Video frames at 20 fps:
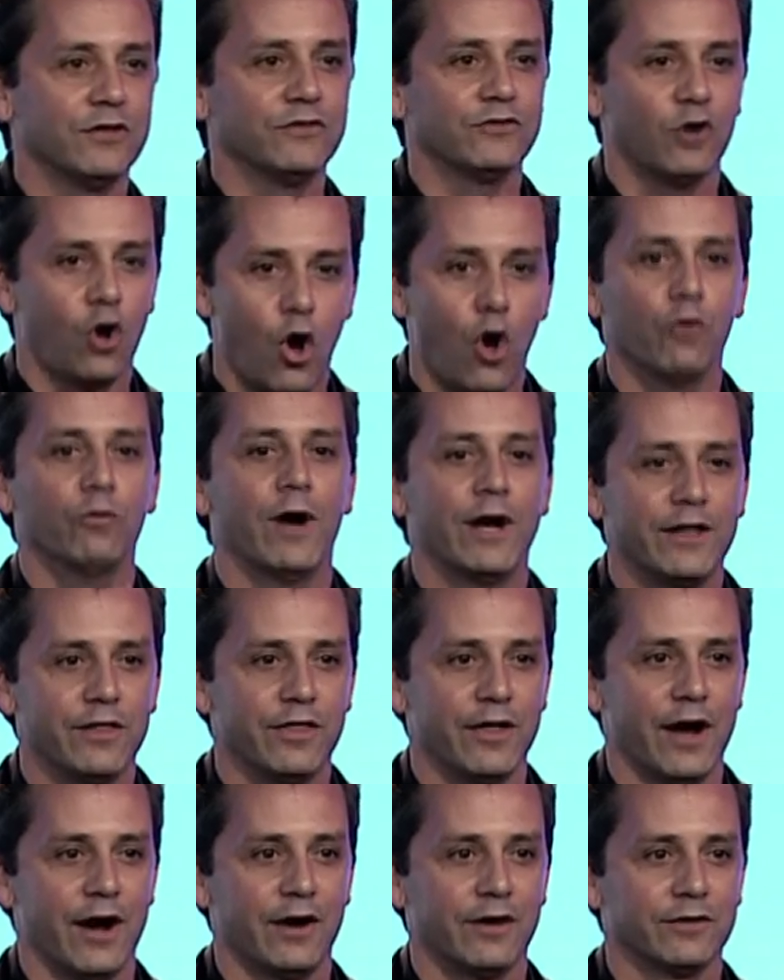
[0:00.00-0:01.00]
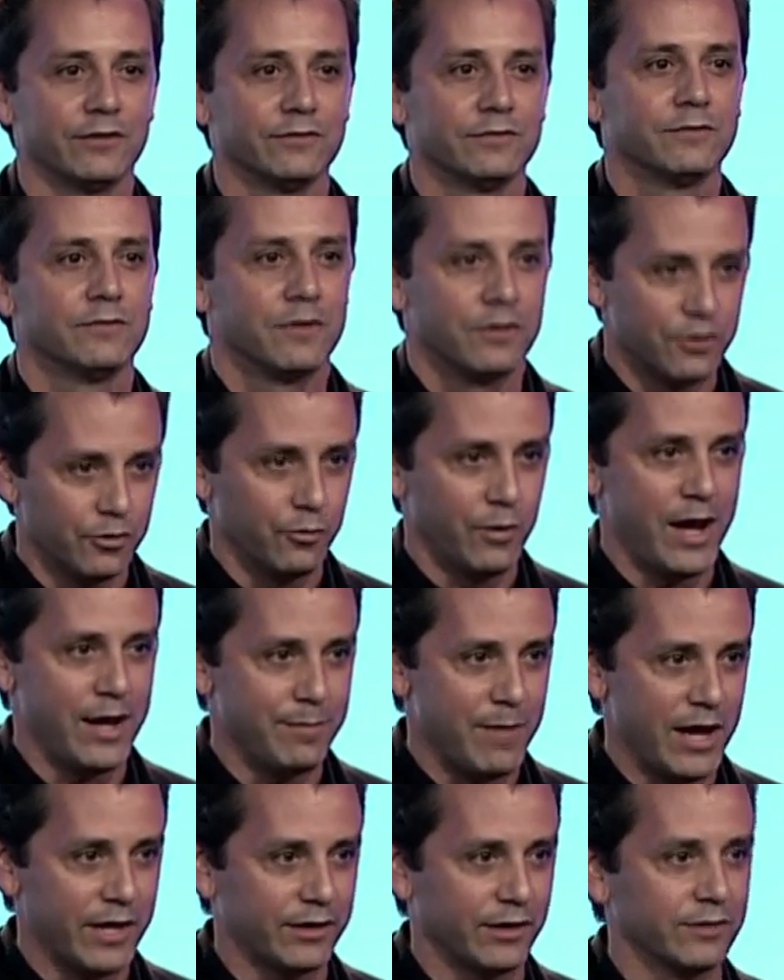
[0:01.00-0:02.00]
it's already there the
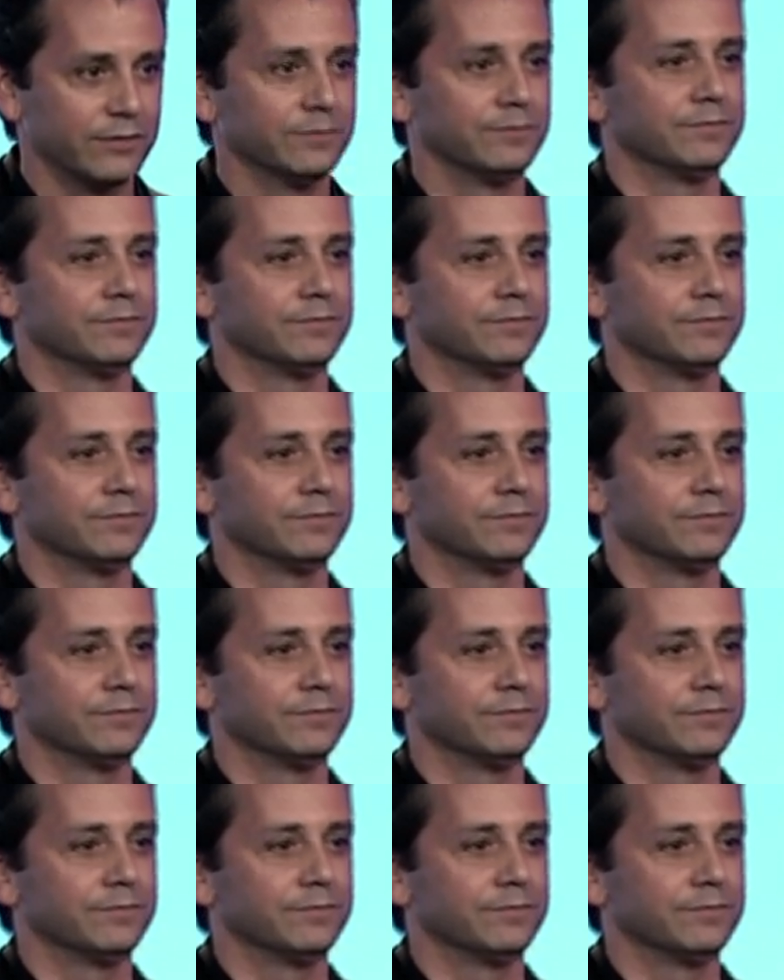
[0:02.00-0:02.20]
Rainmaker.